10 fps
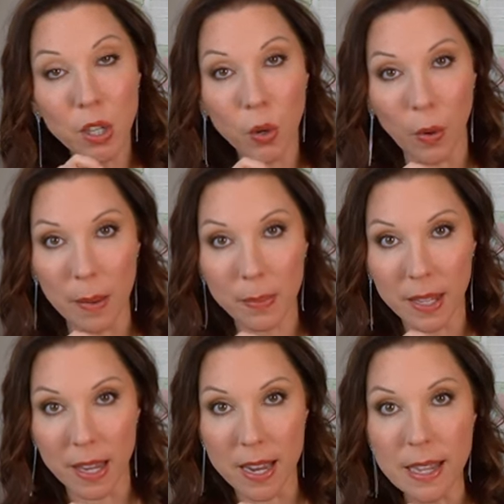the grape
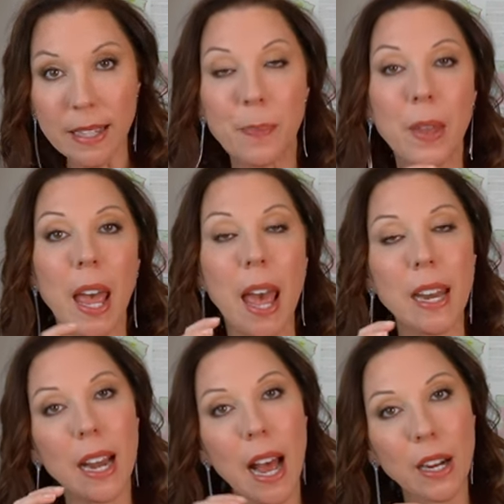skins
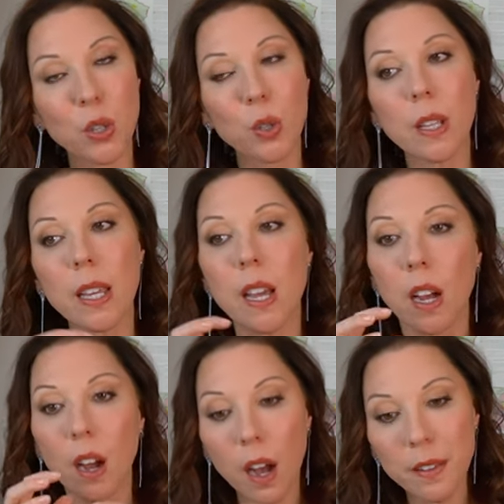and it actually
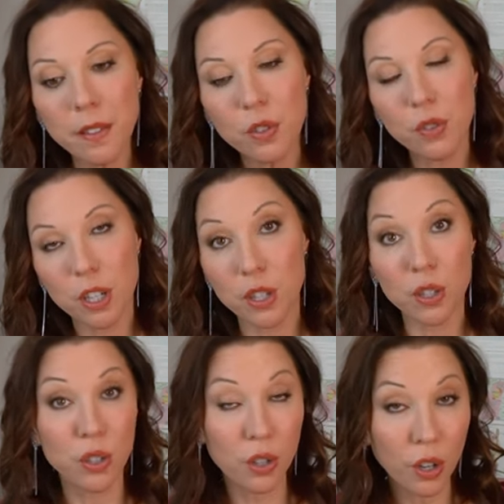concentrates
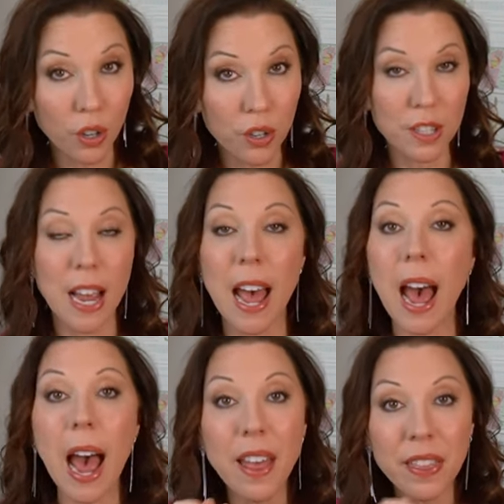the sugars
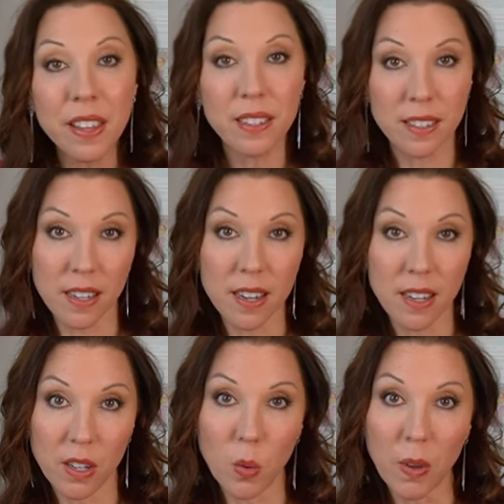and the
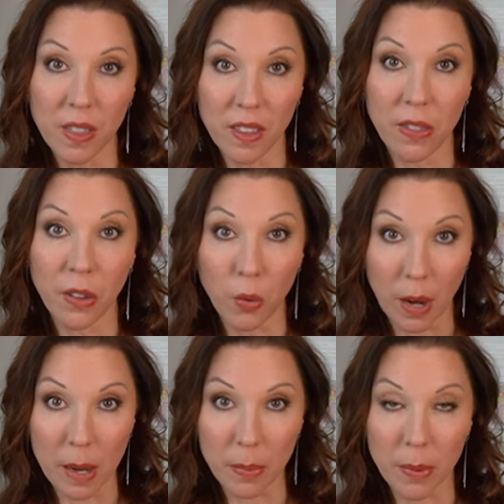acidity within the
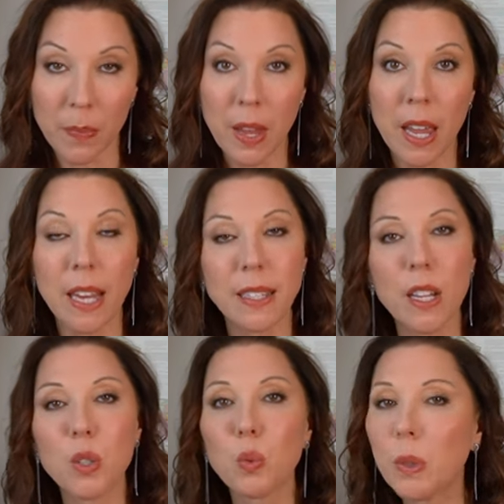grape. It
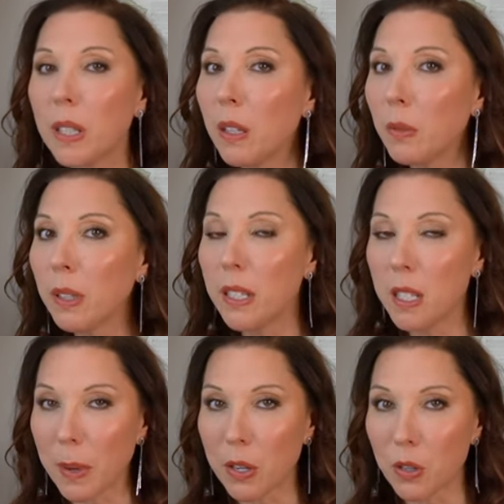takes really, really
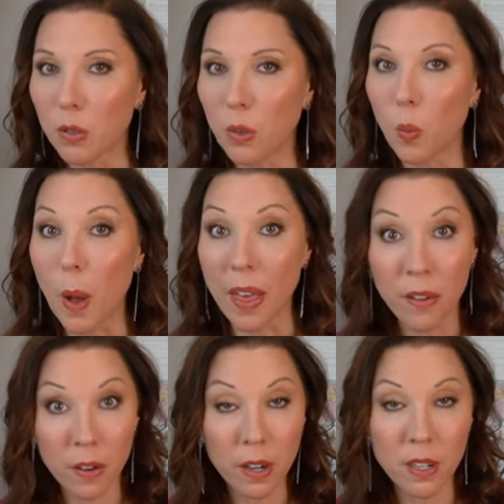special
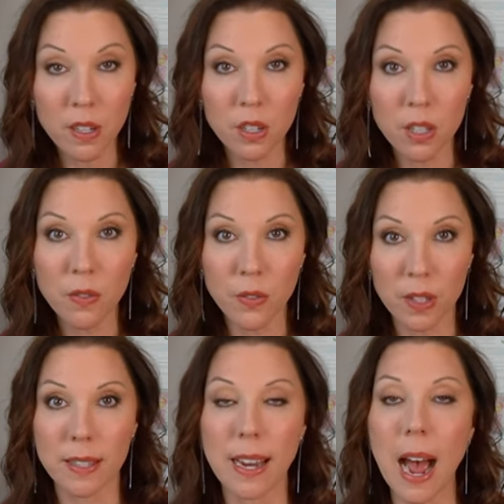weather conditions for
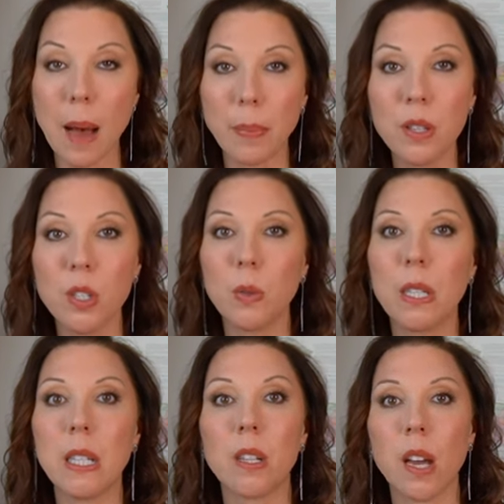this to happen. So
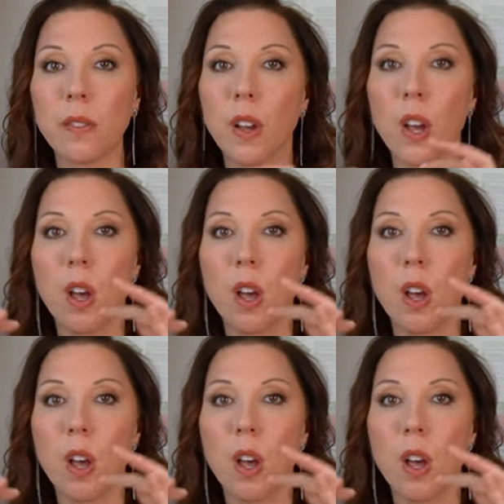we need kind of